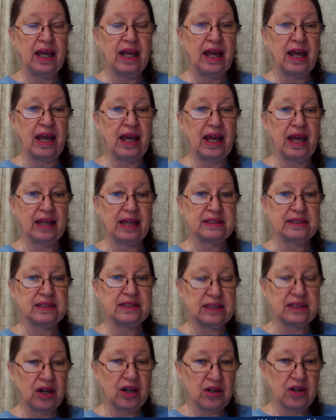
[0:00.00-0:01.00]
and
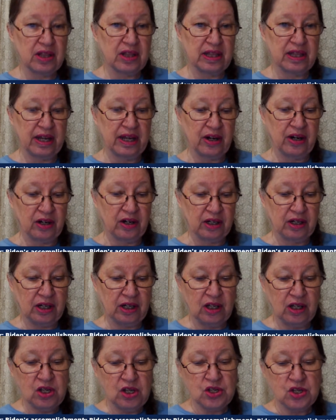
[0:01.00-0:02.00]
start there.
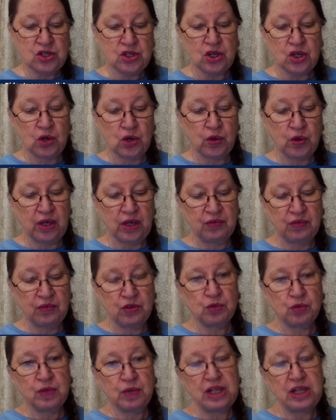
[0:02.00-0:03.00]
So if
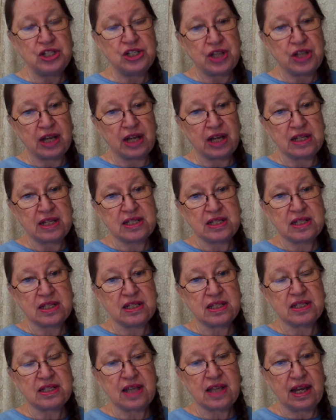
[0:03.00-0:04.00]
you read
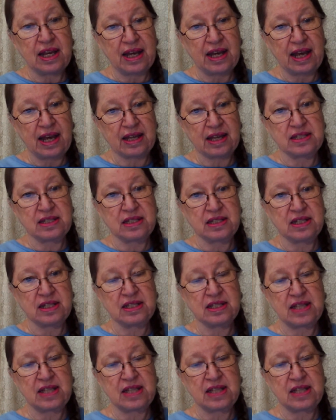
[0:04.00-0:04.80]
Genesis and Exodus,